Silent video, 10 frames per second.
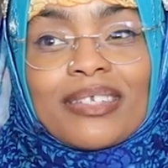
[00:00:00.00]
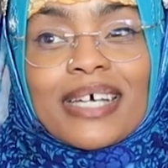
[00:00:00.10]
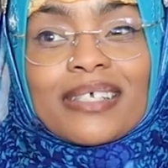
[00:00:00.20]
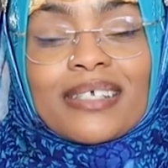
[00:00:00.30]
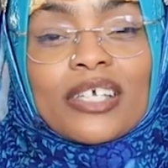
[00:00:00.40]

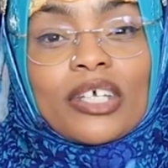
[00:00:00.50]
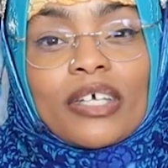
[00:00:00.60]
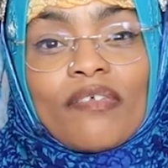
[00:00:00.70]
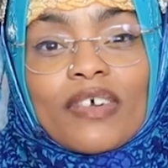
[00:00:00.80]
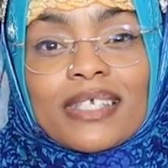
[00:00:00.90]

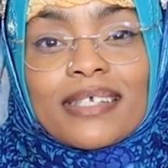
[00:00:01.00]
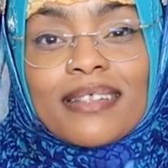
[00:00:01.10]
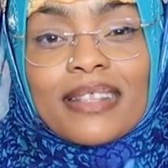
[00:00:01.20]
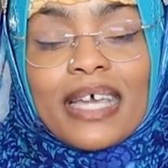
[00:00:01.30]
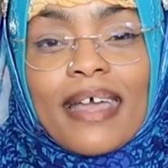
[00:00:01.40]
necessarily for us
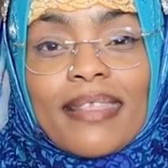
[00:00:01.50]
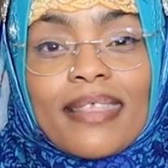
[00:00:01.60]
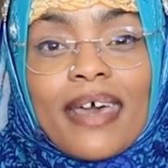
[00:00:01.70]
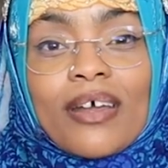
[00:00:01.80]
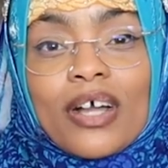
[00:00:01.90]
to think
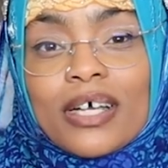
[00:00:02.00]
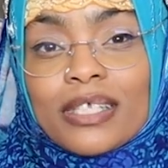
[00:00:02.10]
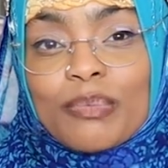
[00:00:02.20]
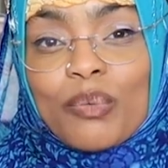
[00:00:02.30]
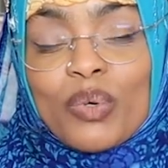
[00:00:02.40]
that our
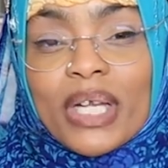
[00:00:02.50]
husband